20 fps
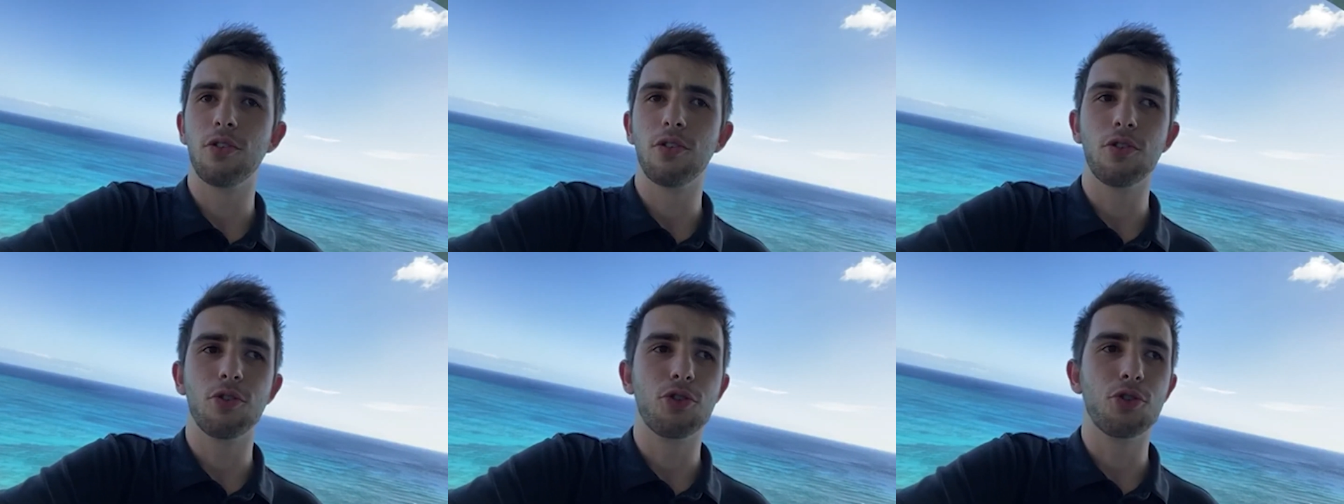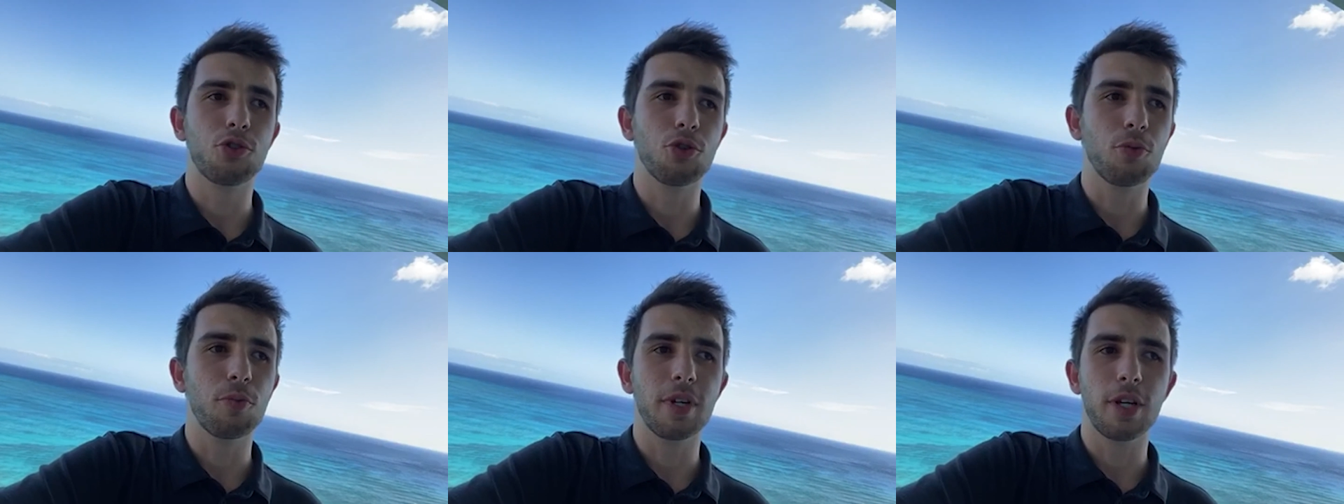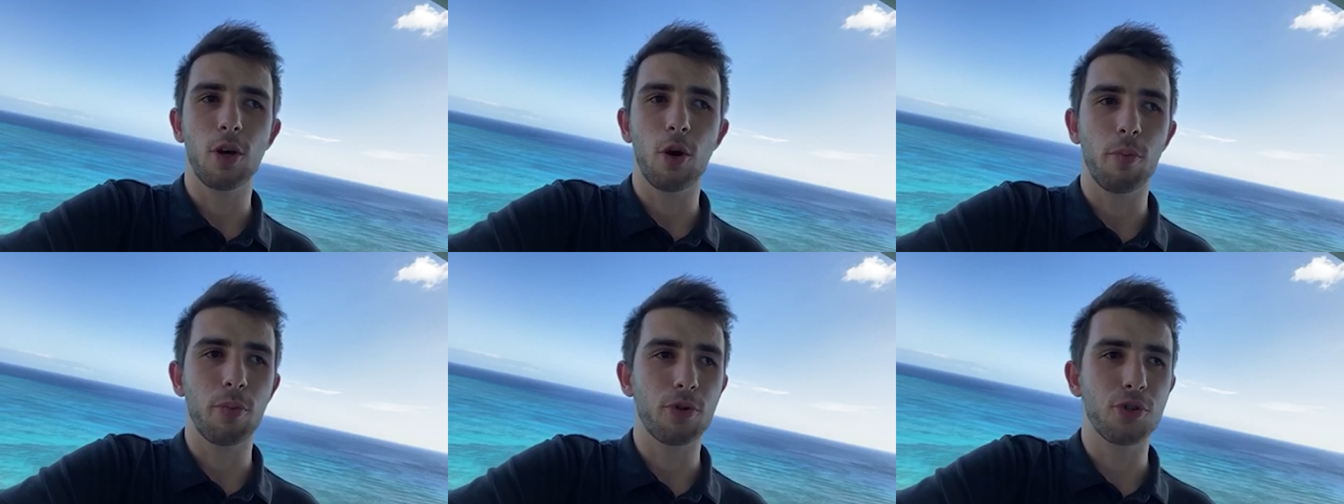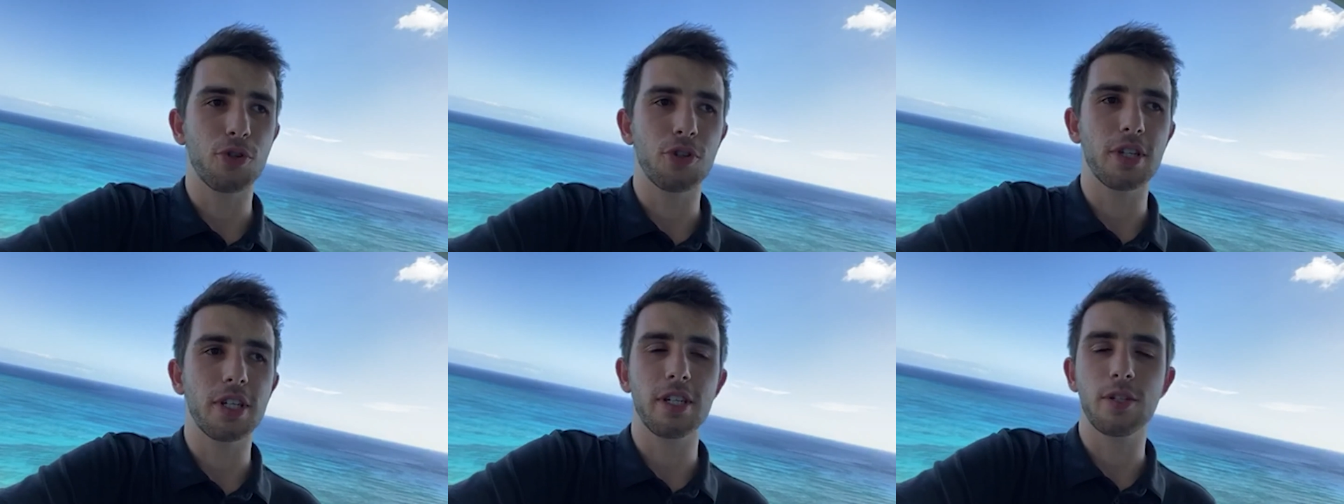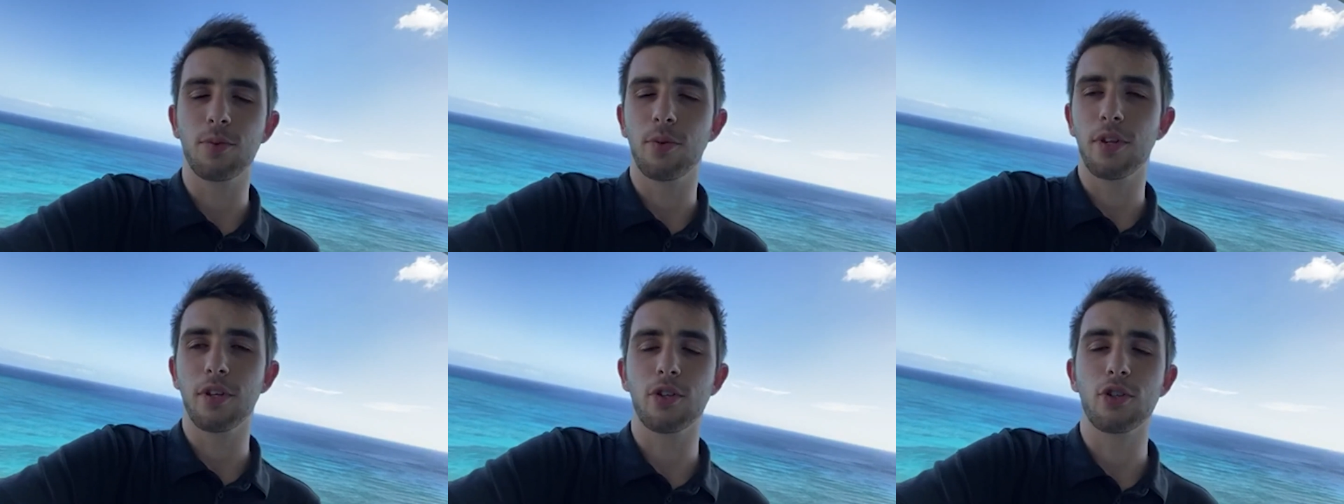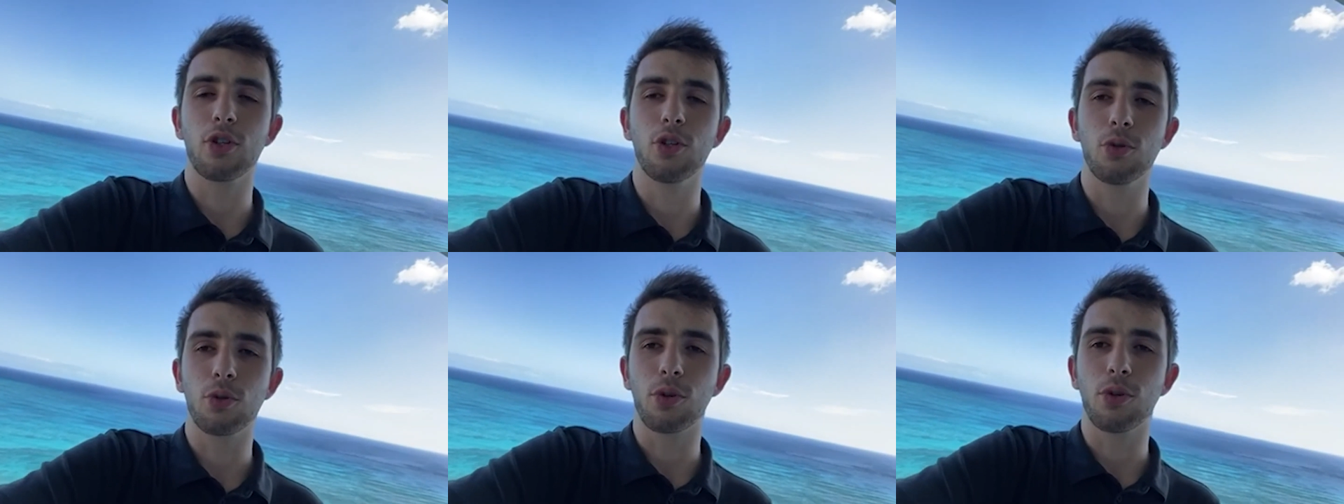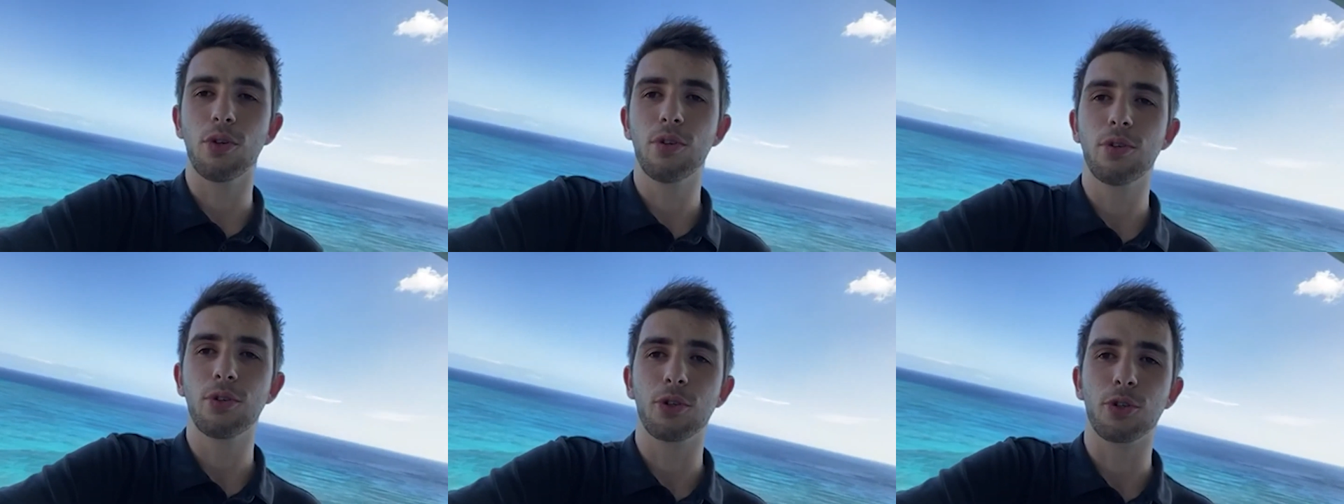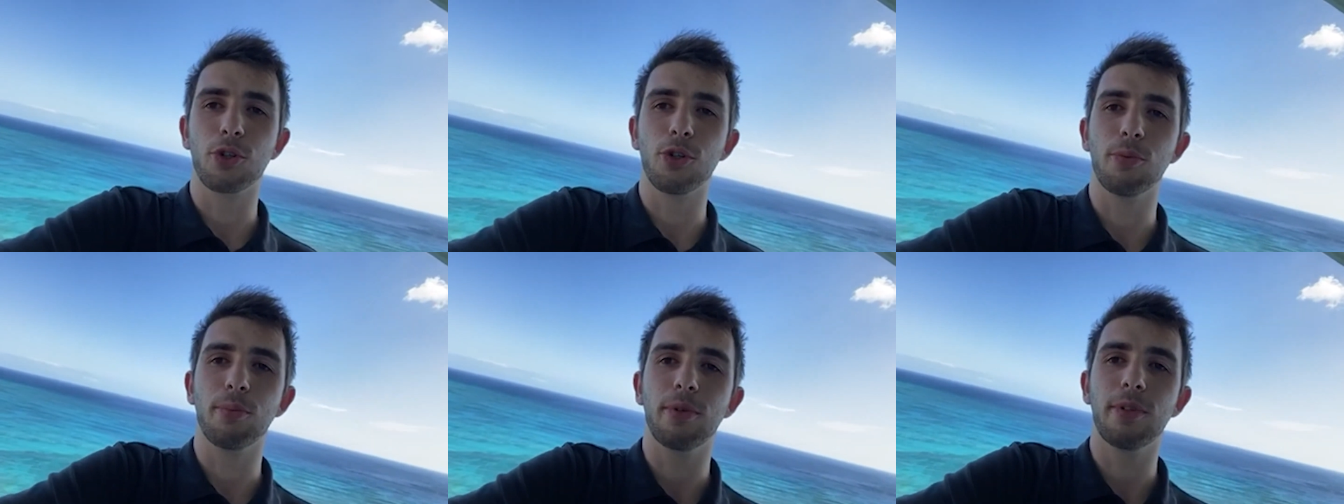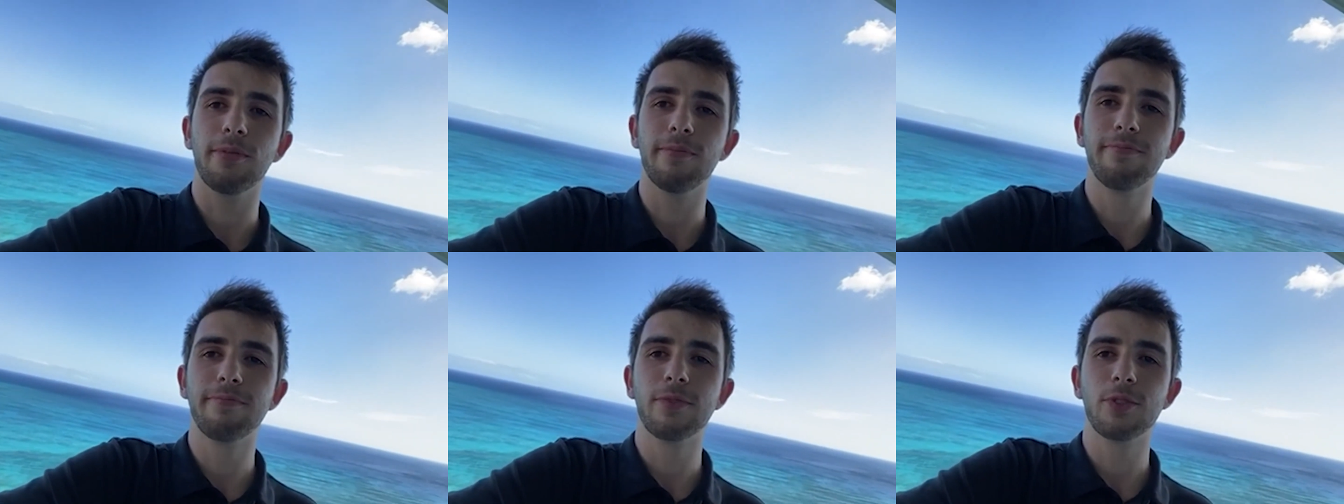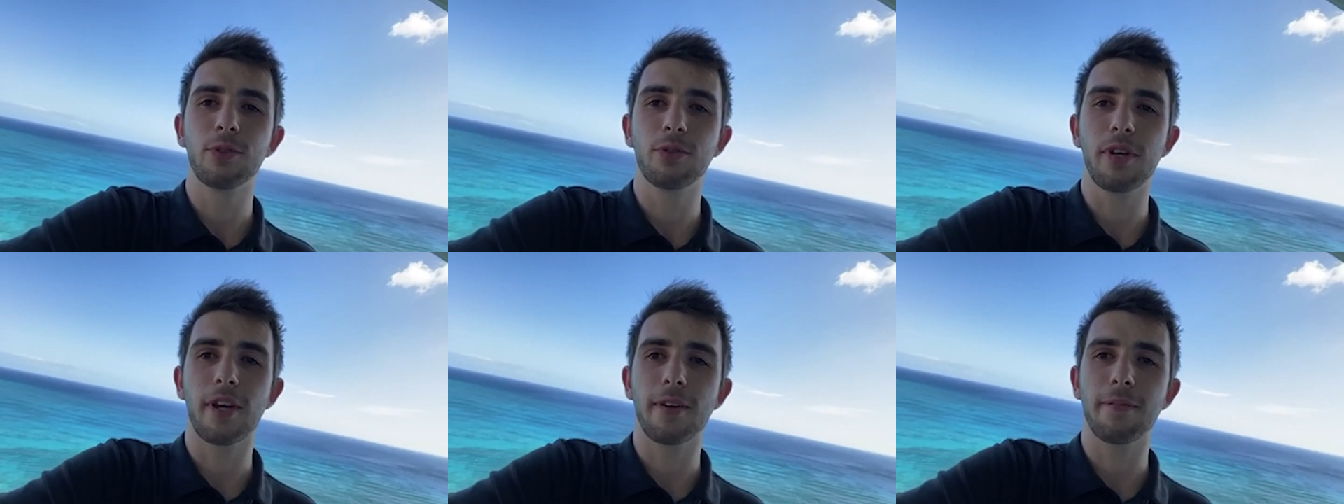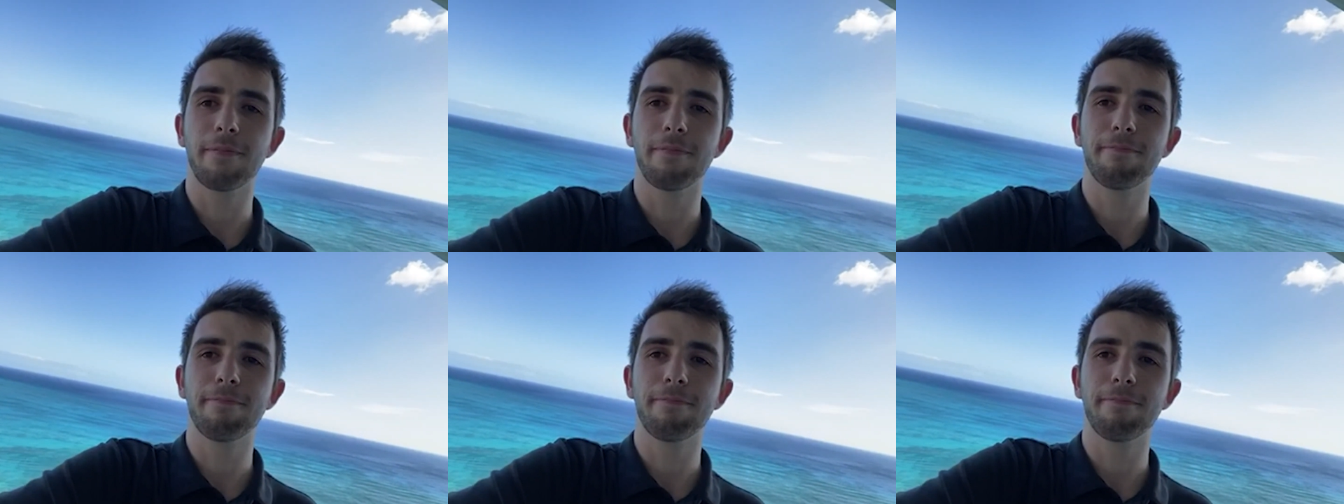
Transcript: so many opportunities, whether it's local or global. So yeah.